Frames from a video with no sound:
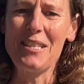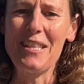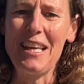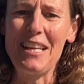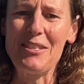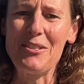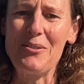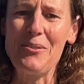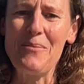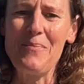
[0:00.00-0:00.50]
do they
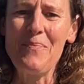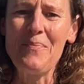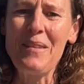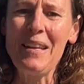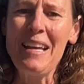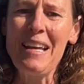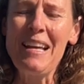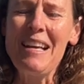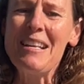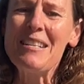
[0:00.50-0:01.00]
do?
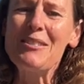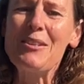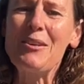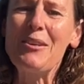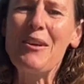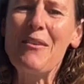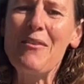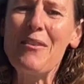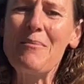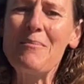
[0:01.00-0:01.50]
So
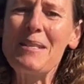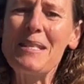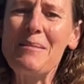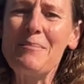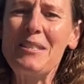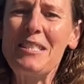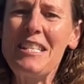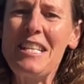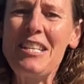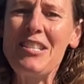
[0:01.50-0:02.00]
give them
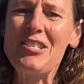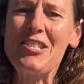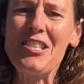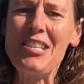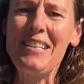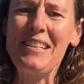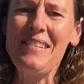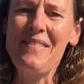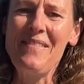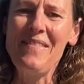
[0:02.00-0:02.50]
some
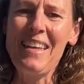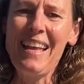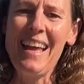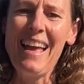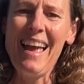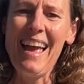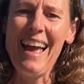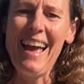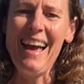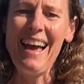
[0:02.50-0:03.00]
attention.
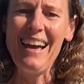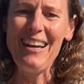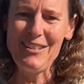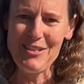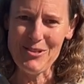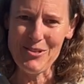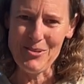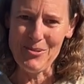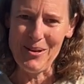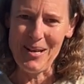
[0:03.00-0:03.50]

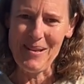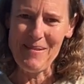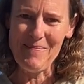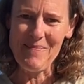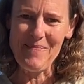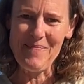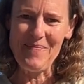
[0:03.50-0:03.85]
Enjoy.